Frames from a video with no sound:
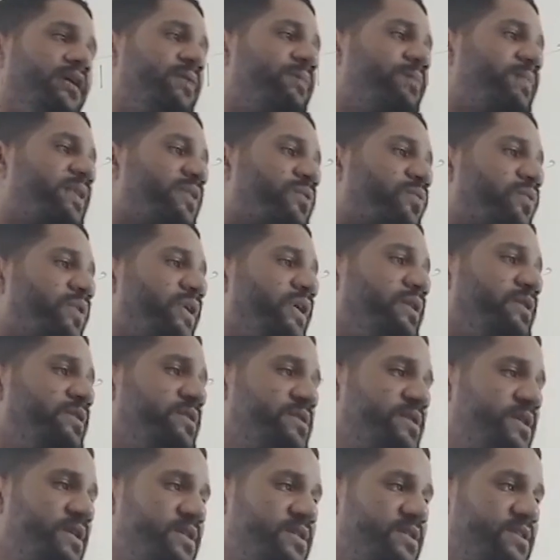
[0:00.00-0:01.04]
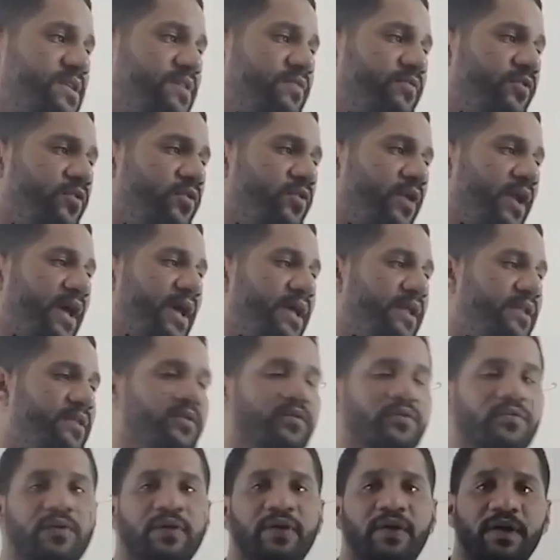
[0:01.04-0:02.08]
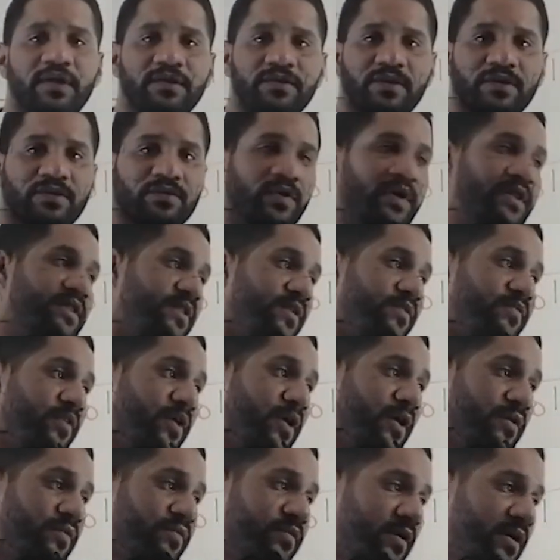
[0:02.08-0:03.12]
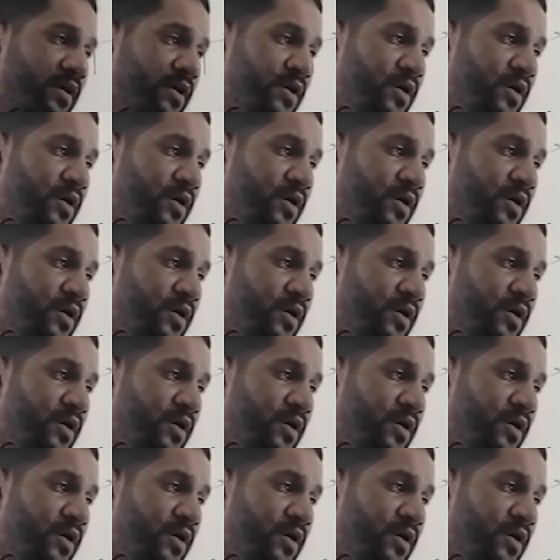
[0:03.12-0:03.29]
in between 64 and 125.